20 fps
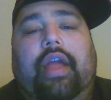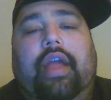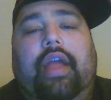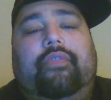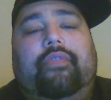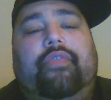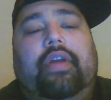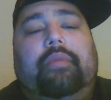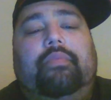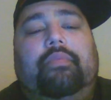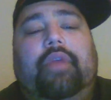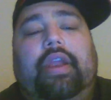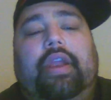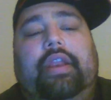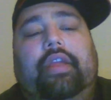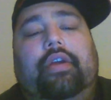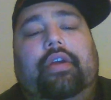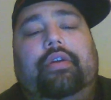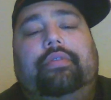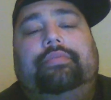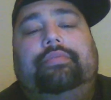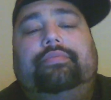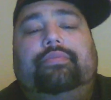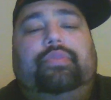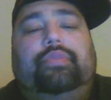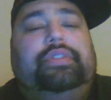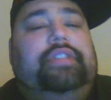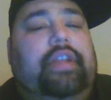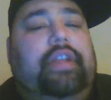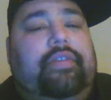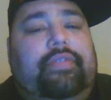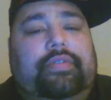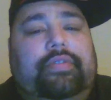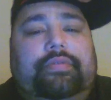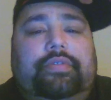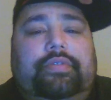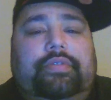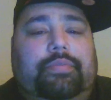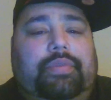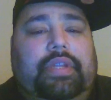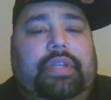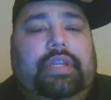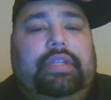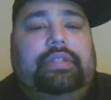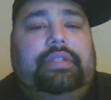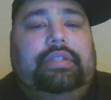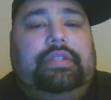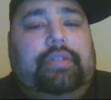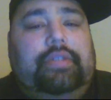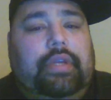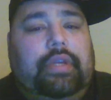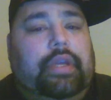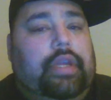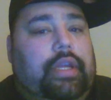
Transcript: FM radio, whichever you please.